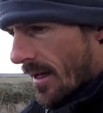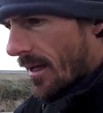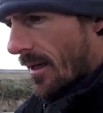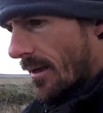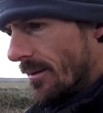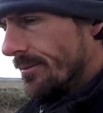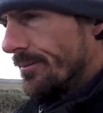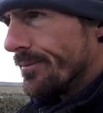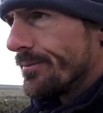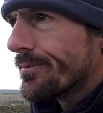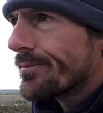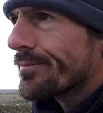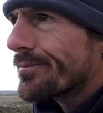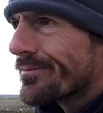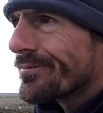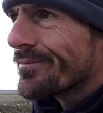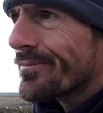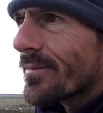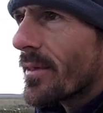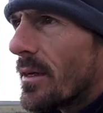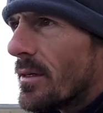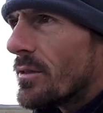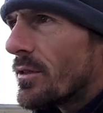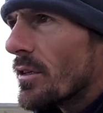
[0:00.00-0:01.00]

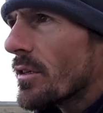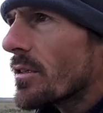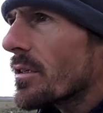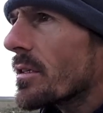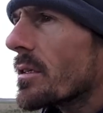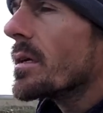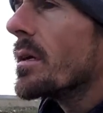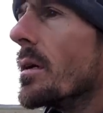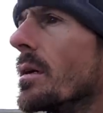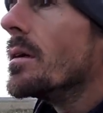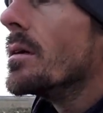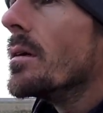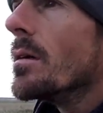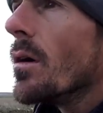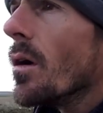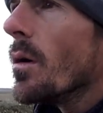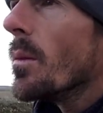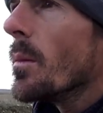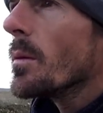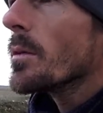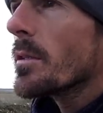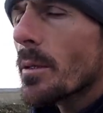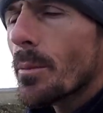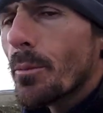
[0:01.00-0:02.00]
Um, just
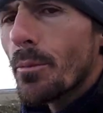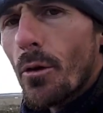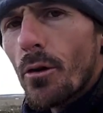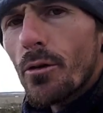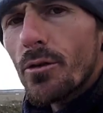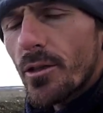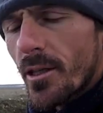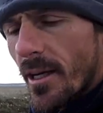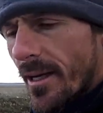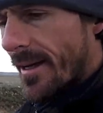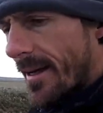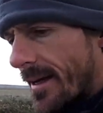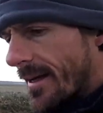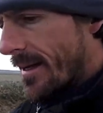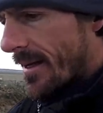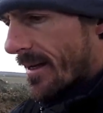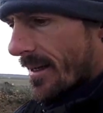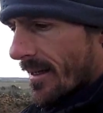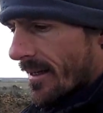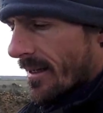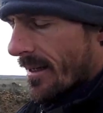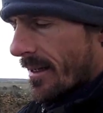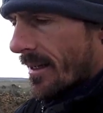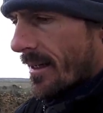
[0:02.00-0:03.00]
almost approaching
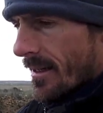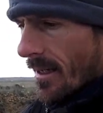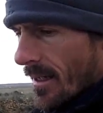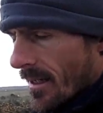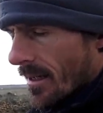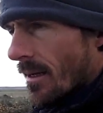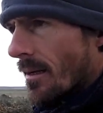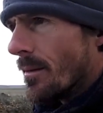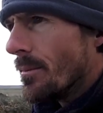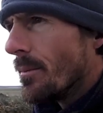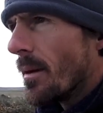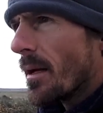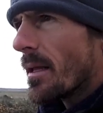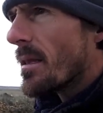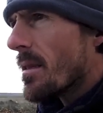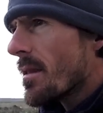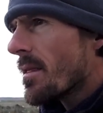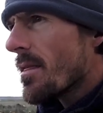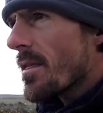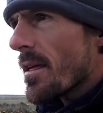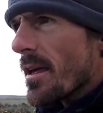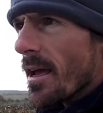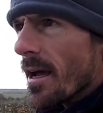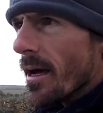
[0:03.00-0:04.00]

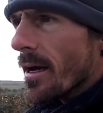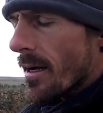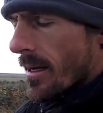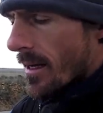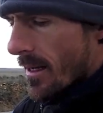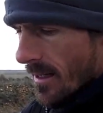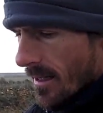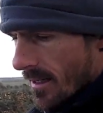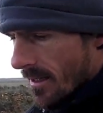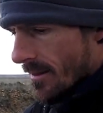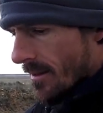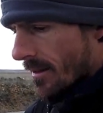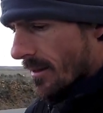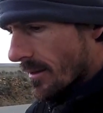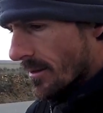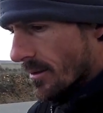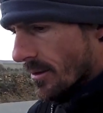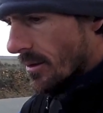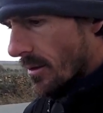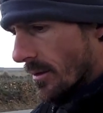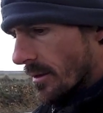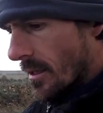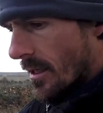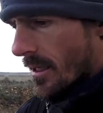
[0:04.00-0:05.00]
Manthia, I think
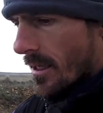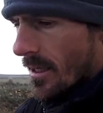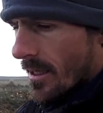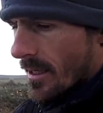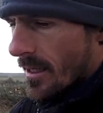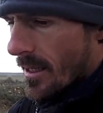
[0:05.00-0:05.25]
it's called.